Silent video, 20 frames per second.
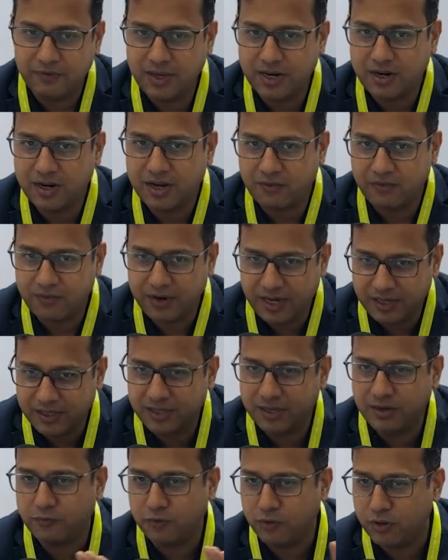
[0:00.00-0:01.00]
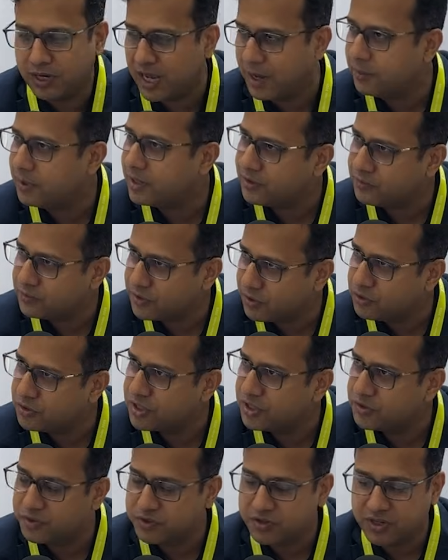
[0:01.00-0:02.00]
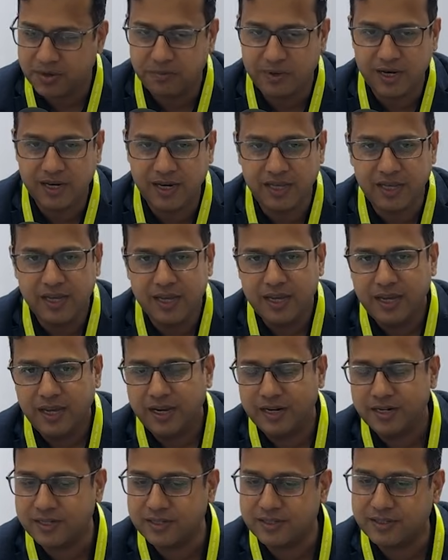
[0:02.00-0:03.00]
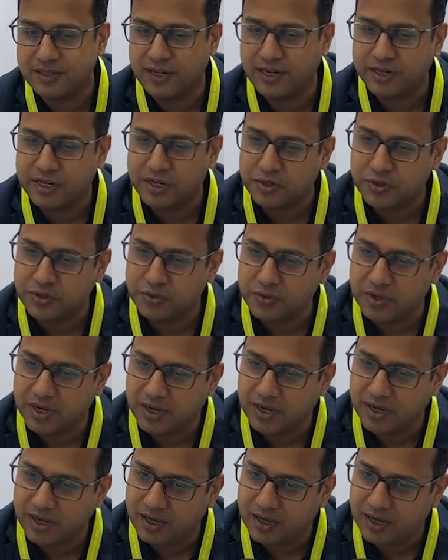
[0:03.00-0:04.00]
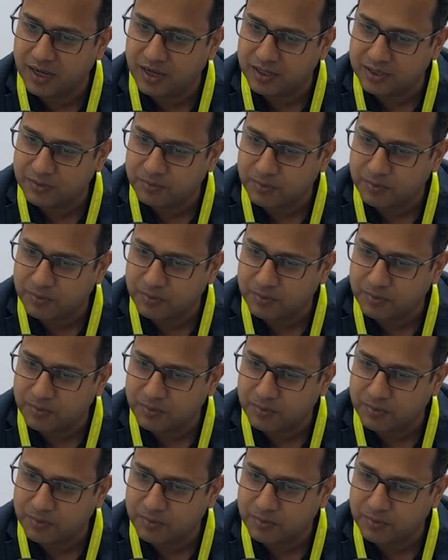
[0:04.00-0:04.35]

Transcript: we are covering a full gamut of solutions which we are building. It is related to uh, the